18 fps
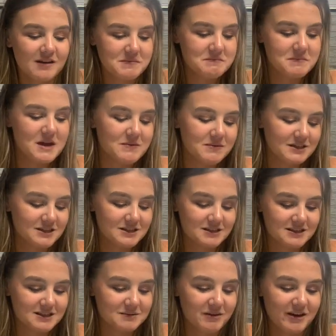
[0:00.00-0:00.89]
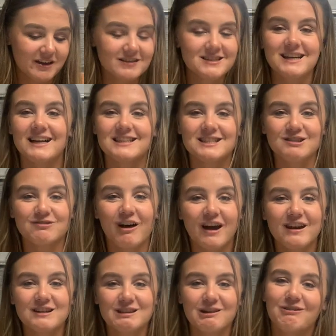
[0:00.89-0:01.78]
maybe it's just a bit
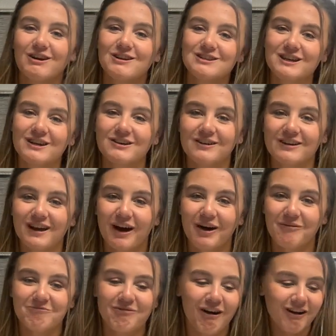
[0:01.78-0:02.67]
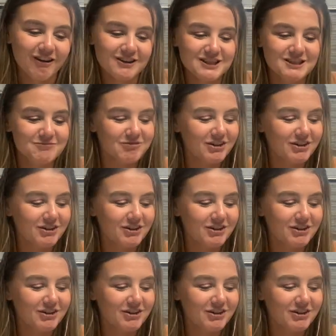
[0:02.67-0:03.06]
satisfying to watch it all get unboxed.